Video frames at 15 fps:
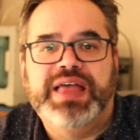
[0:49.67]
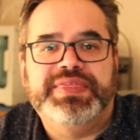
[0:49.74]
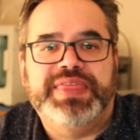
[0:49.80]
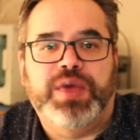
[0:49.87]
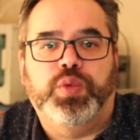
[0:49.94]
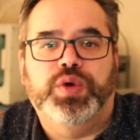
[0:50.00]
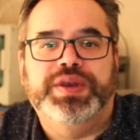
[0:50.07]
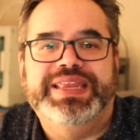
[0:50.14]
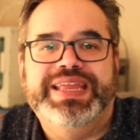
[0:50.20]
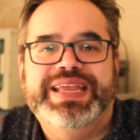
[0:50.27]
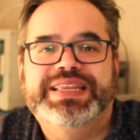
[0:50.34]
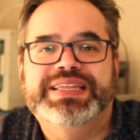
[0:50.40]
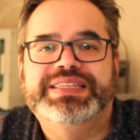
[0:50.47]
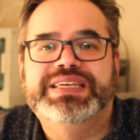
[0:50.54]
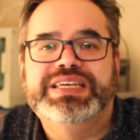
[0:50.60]
that were
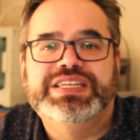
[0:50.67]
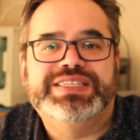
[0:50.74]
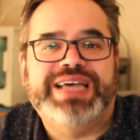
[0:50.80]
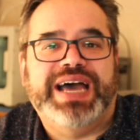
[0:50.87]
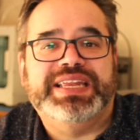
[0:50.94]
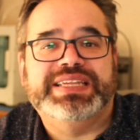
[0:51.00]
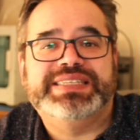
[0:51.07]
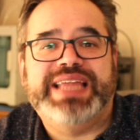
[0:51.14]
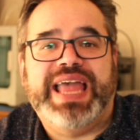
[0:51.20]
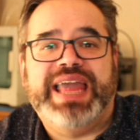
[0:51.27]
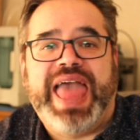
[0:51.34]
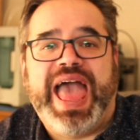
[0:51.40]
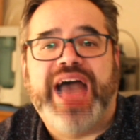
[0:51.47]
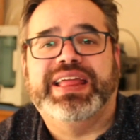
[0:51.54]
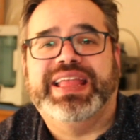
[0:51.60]
needed to understand
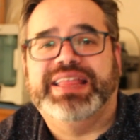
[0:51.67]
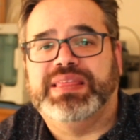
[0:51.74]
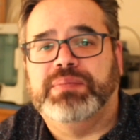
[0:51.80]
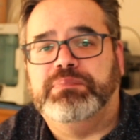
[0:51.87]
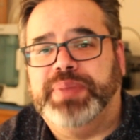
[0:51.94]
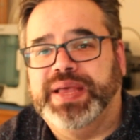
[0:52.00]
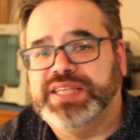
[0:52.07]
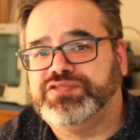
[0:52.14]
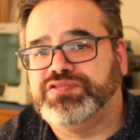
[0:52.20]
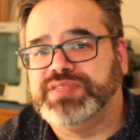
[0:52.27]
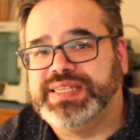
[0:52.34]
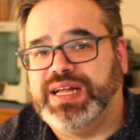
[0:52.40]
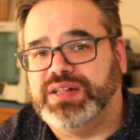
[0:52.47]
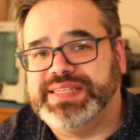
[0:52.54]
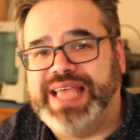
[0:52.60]
how to get the best
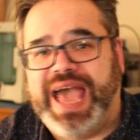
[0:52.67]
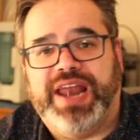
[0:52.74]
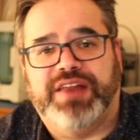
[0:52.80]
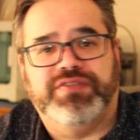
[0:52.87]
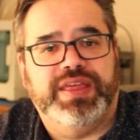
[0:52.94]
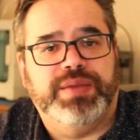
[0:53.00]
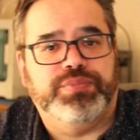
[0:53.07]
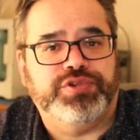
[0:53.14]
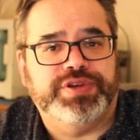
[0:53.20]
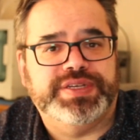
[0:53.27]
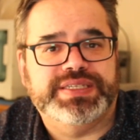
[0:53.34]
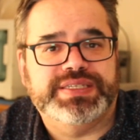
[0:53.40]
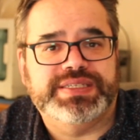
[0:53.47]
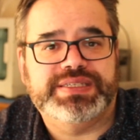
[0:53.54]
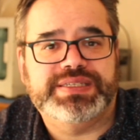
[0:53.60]
results out of their
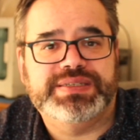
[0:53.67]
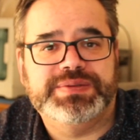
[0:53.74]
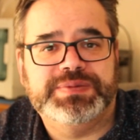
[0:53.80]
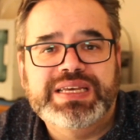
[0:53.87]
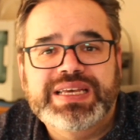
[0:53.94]
printers.